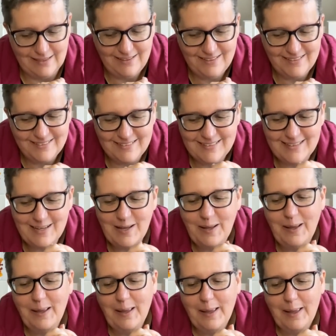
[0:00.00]
2
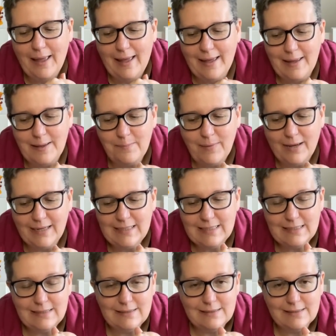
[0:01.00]

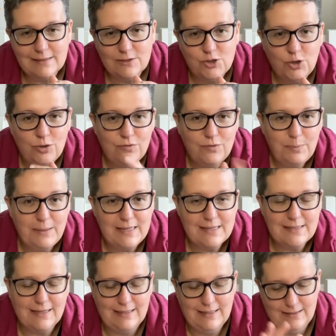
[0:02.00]
of the pieces
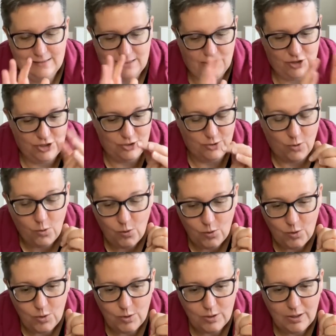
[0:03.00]
I didn't touch at
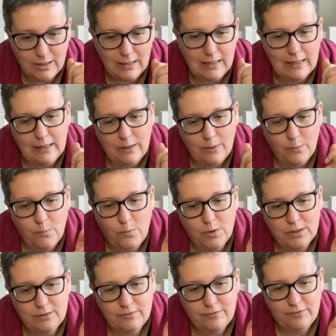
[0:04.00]
all.
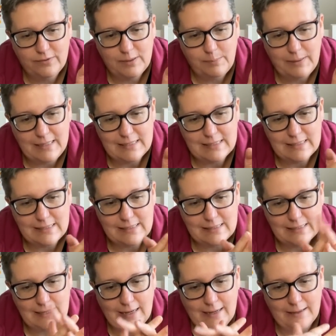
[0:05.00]
1 of the pieces
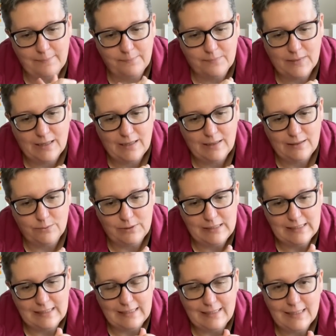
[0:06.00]
I only
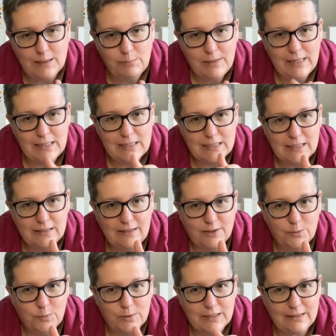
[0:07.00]
did a little bit, and the other
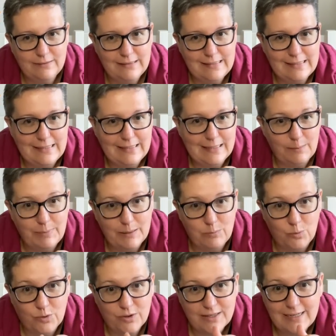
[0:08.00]
one I only did a little bit
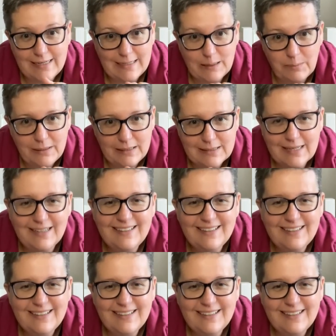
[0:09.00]
more than a little bit.